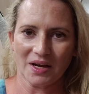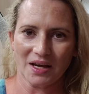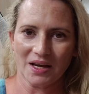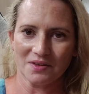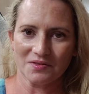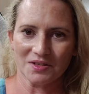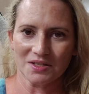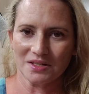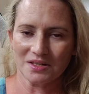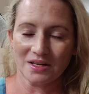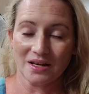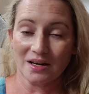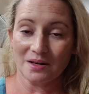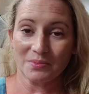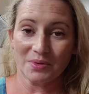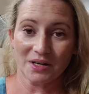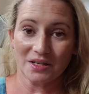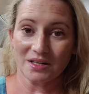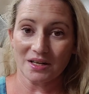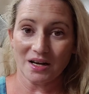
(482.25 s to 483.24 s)
I haven't seen
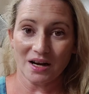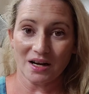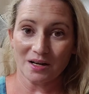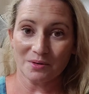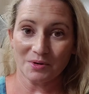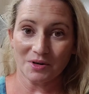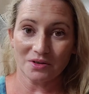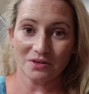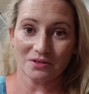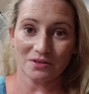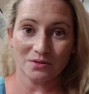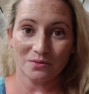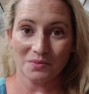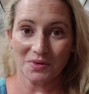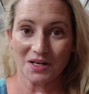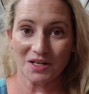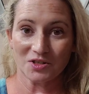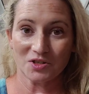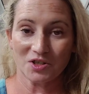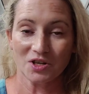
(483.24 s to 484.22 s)
anybody talk about it too
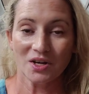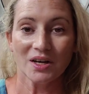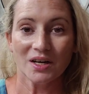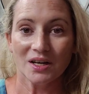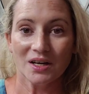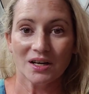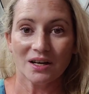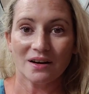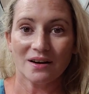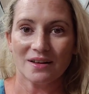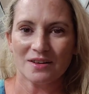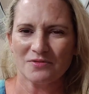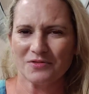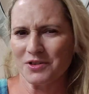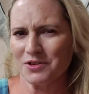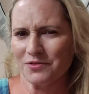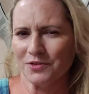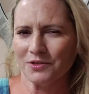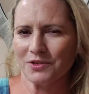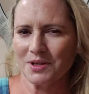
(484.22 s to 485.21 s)
much. The
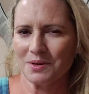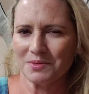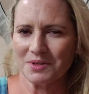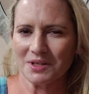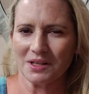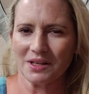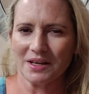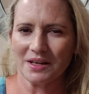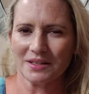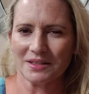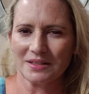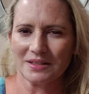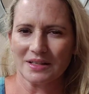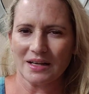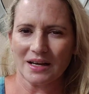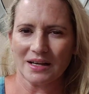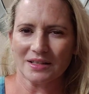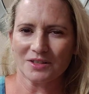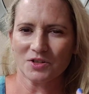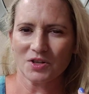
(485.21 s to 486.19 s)
first few times
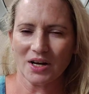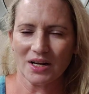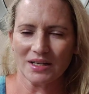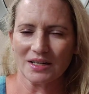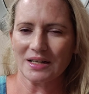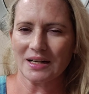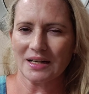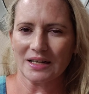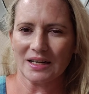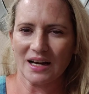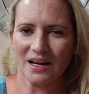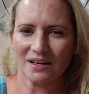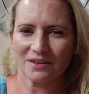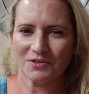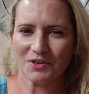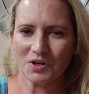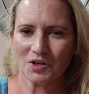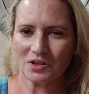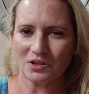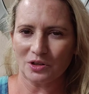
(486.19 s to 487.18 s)
I tried it, I kind
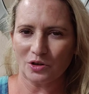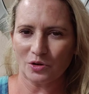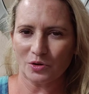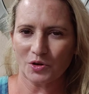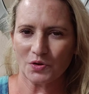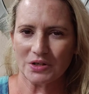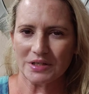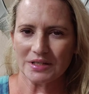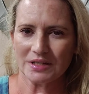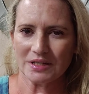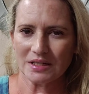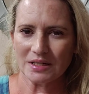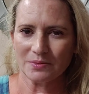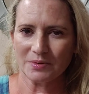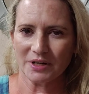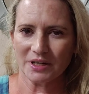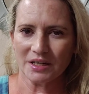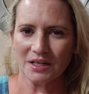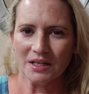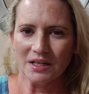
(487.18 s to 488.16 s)
of found it a little
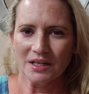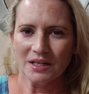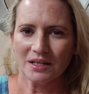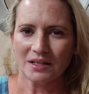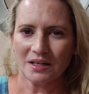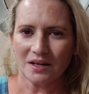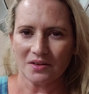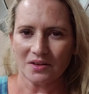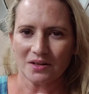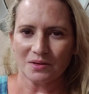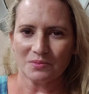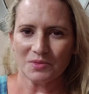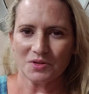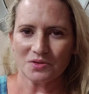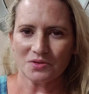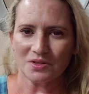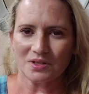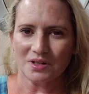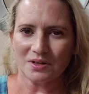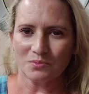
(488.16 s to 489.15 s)
greasy, but now that I'm
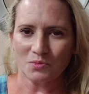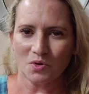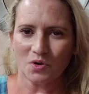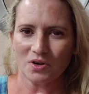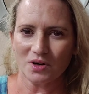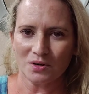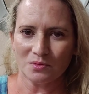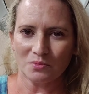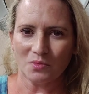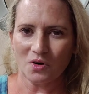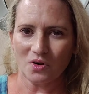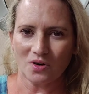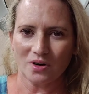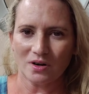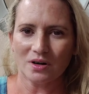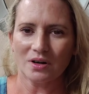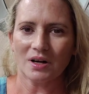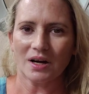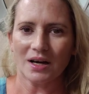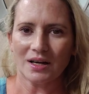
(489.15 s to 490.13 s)
using it more and
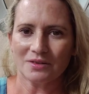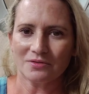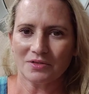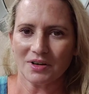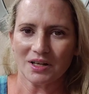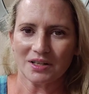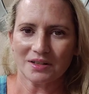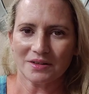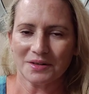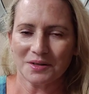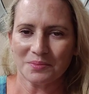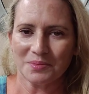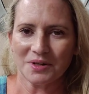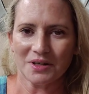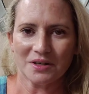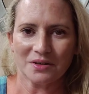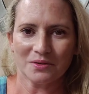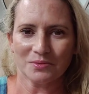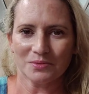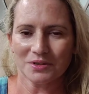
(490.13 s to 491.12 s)
more, I find it to
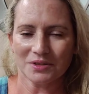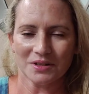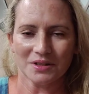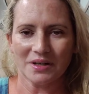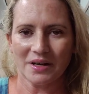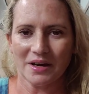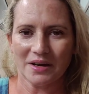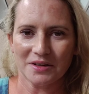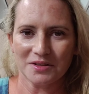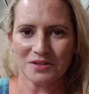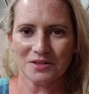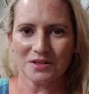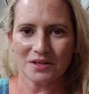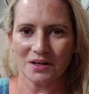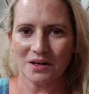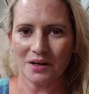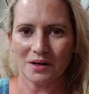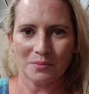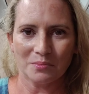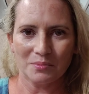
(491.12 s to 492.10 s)
be really nice
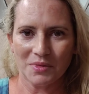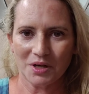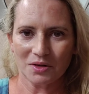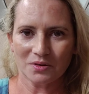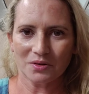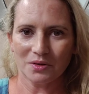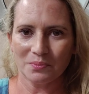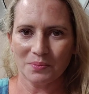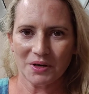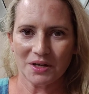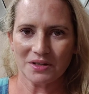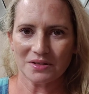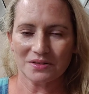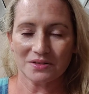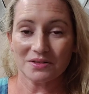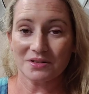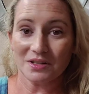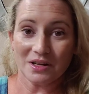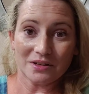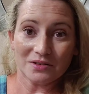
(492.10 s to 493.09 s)
mineral
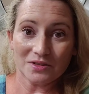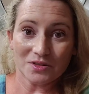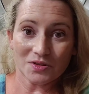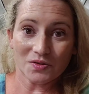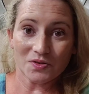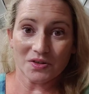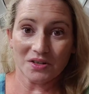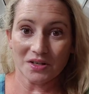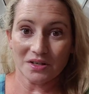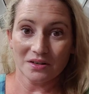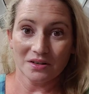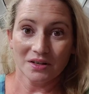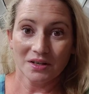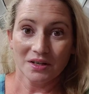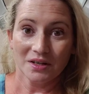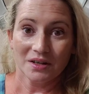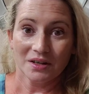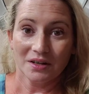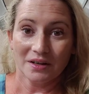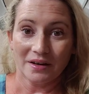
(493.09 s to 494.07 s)
based sunscreen,
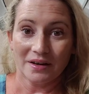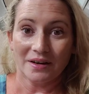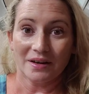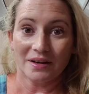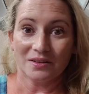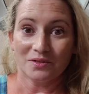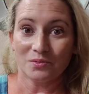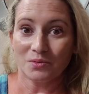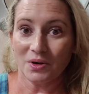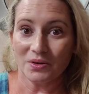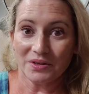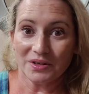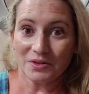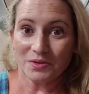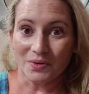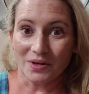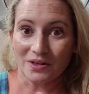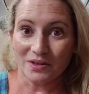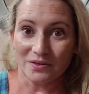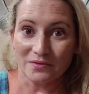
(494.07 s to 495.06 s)
and one
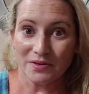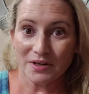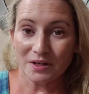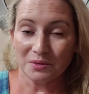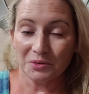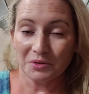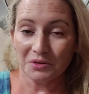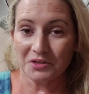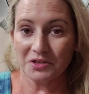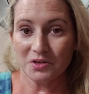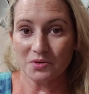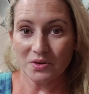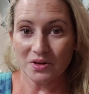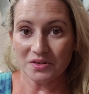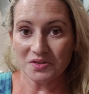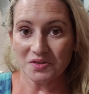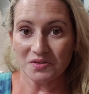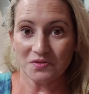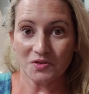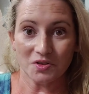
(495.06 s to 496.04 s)
that's rarely available in the
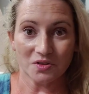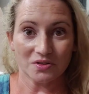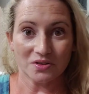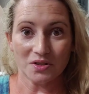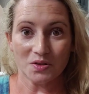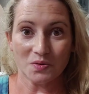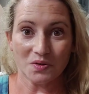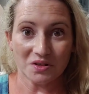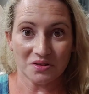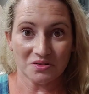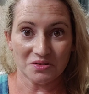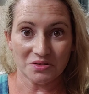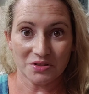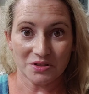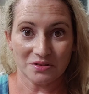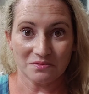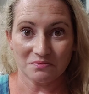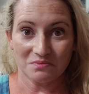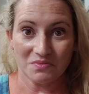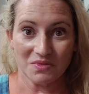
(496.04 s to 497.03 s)
US. If you're in the US,
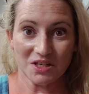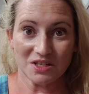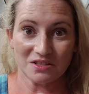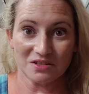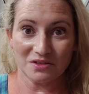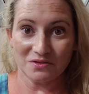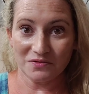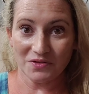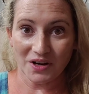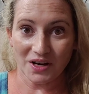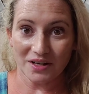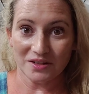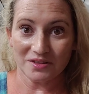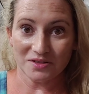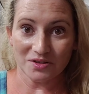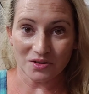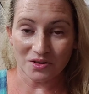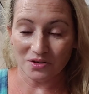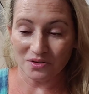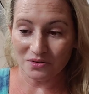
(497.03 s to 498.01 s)
it's easy to
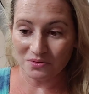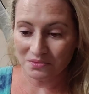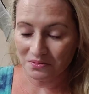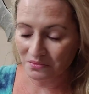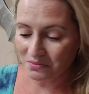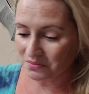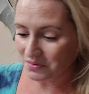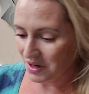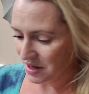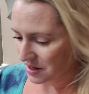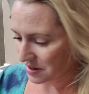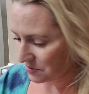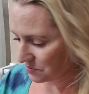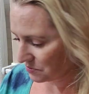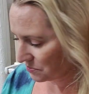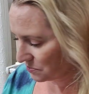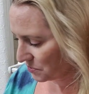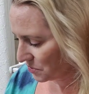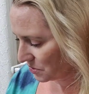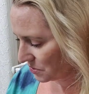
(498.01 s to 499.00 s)
find. So
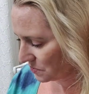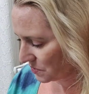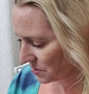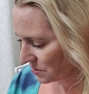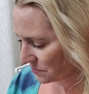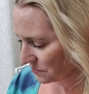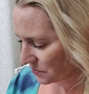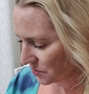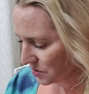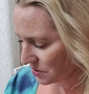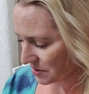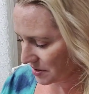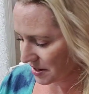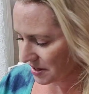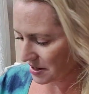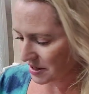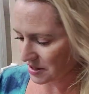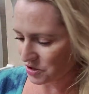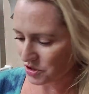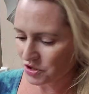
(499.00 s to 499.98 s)
really wonderful.
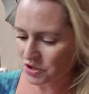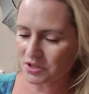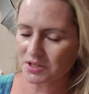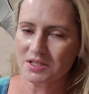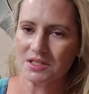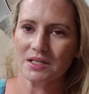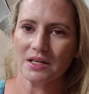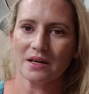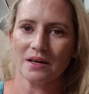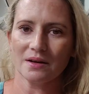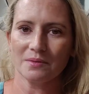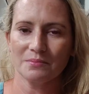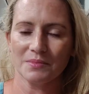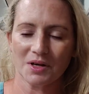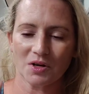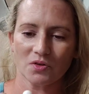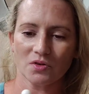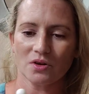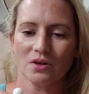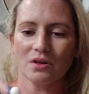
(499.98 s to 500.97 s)
I shouldn't say
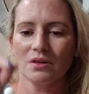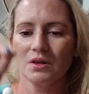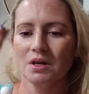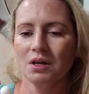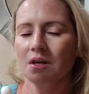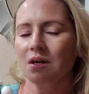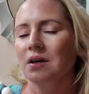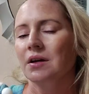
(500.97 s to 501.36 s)
mineral.